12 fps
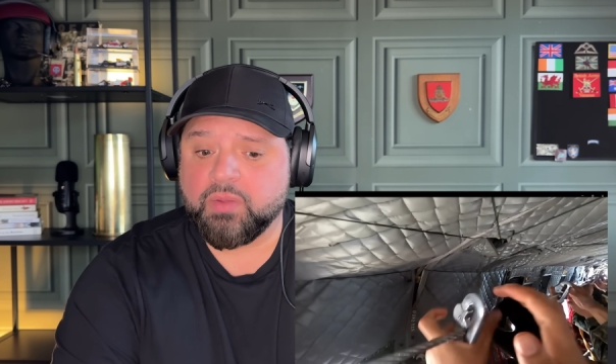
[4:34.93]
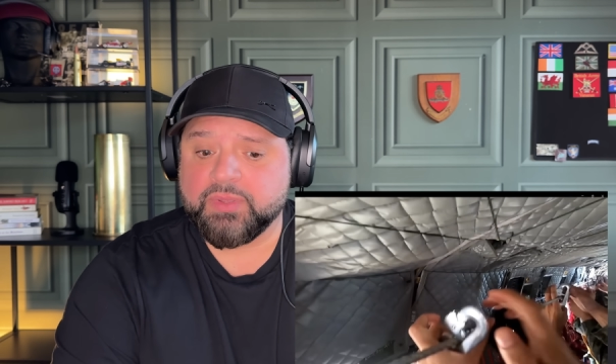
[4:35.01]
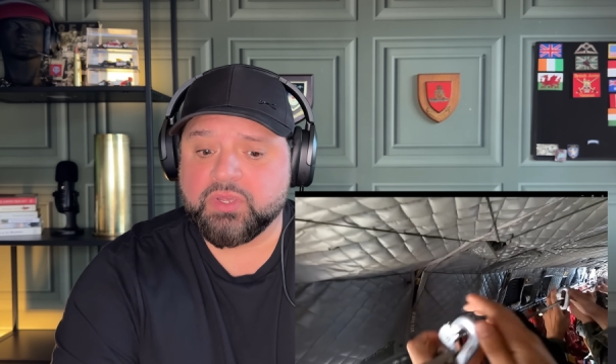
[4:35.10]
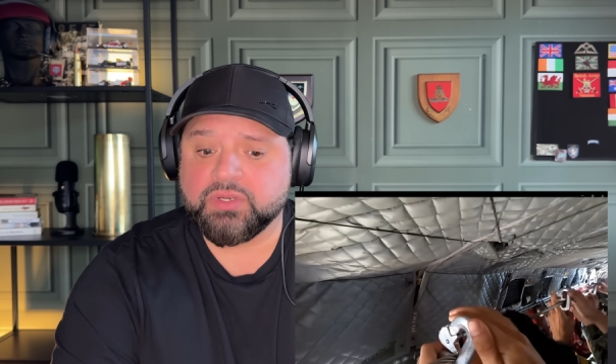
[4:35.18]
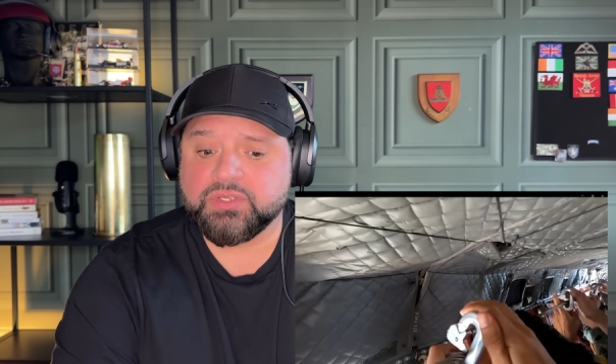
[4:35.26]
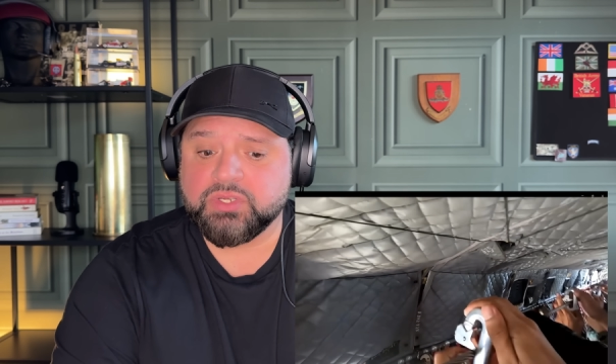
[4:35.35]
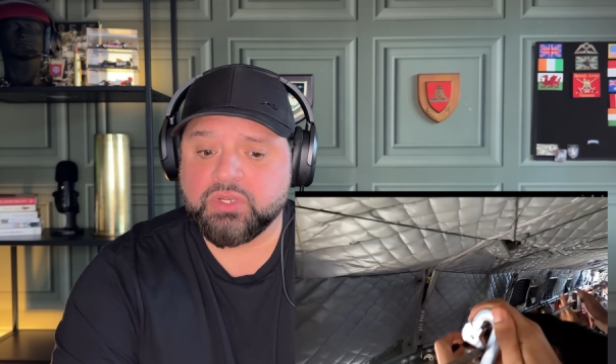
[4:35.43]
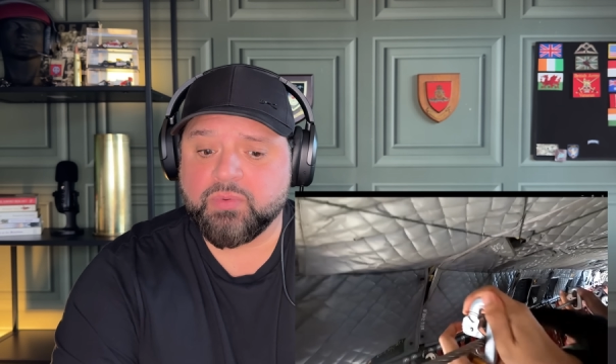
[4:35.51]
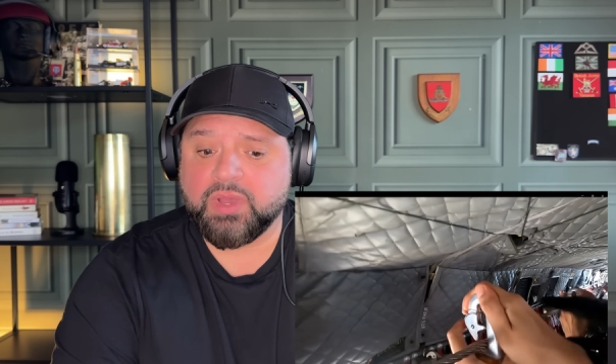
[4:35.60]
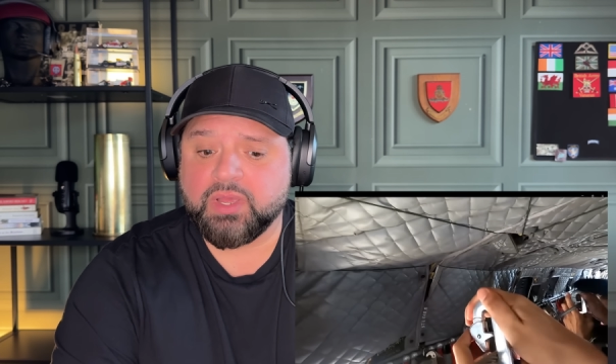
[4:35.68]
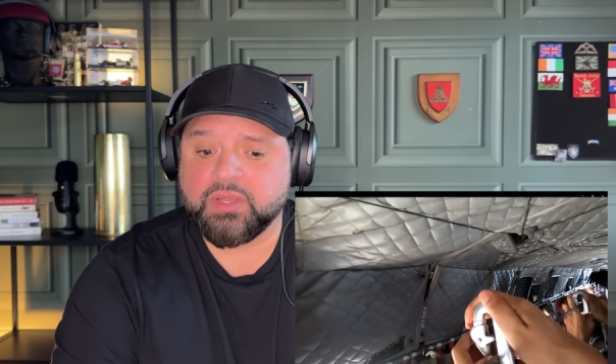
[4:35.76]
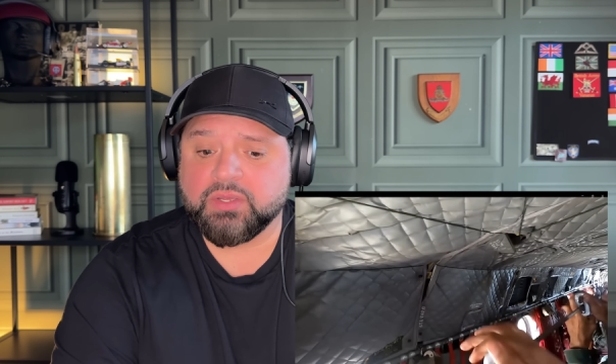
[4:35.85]
It'd be good
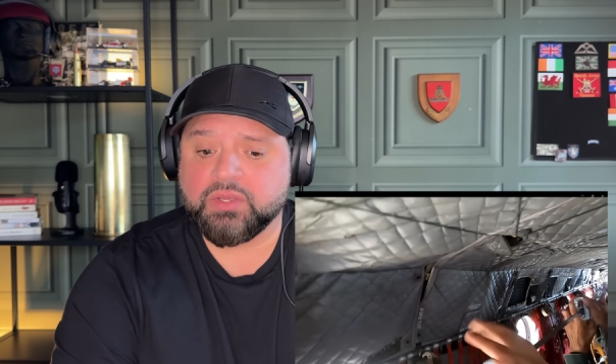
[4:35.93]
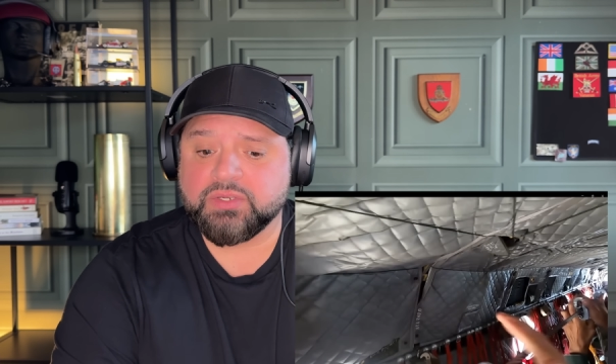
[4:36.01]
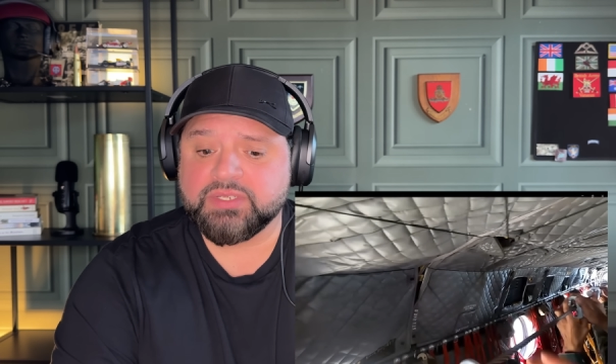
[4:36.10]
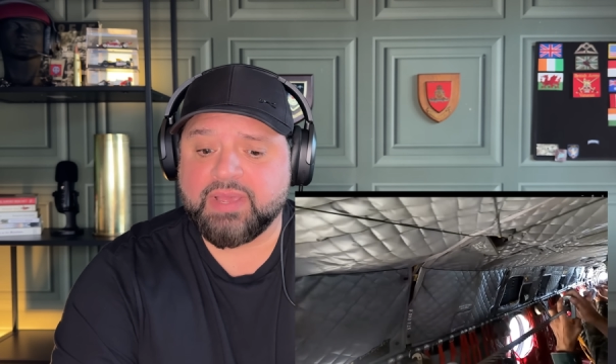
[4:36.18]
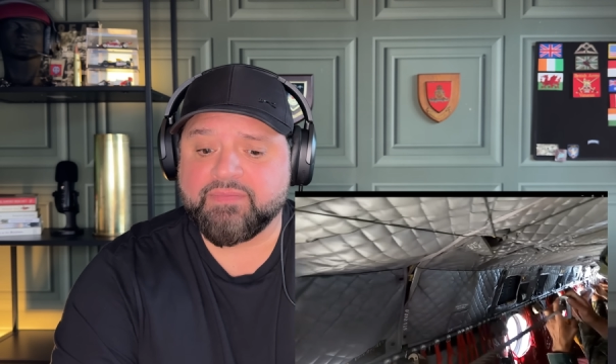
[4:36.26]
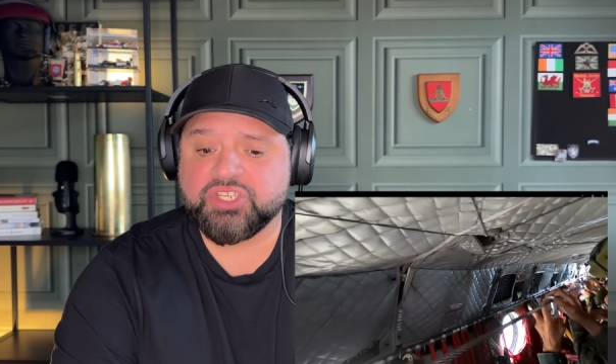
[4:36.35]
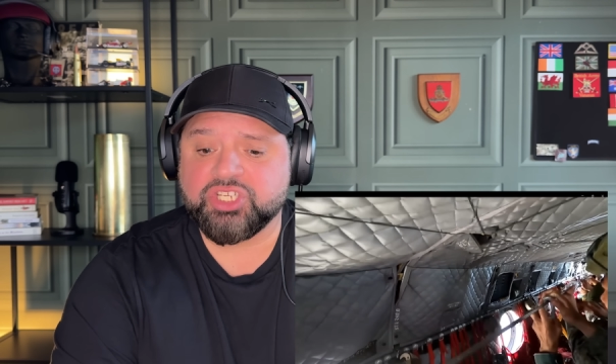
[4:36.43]
to have a